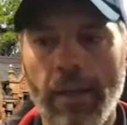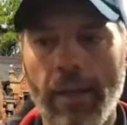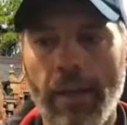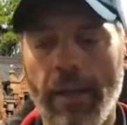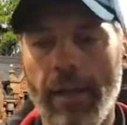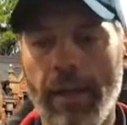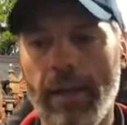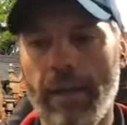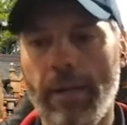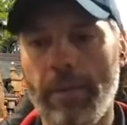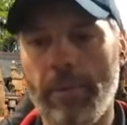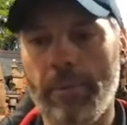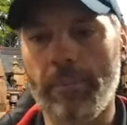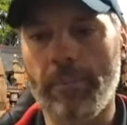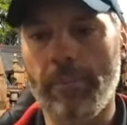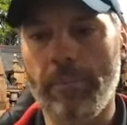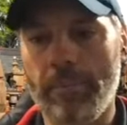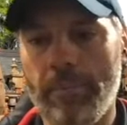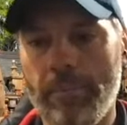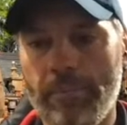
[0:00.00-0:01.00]
And
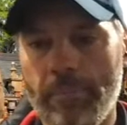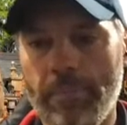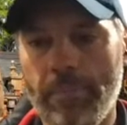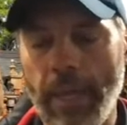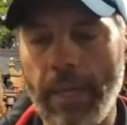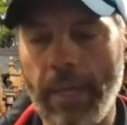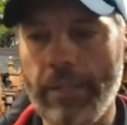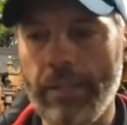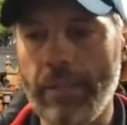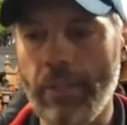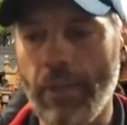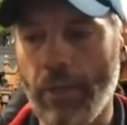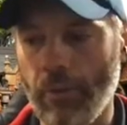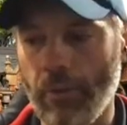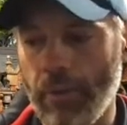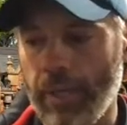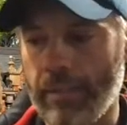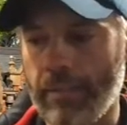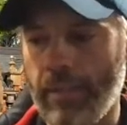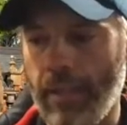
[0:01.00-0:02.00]

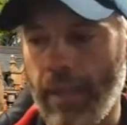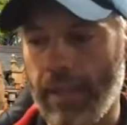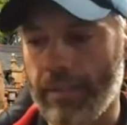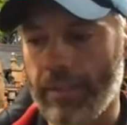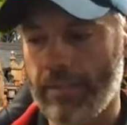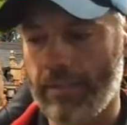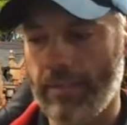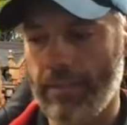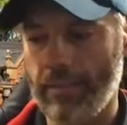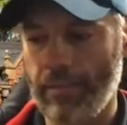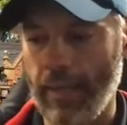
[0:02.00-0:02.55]
as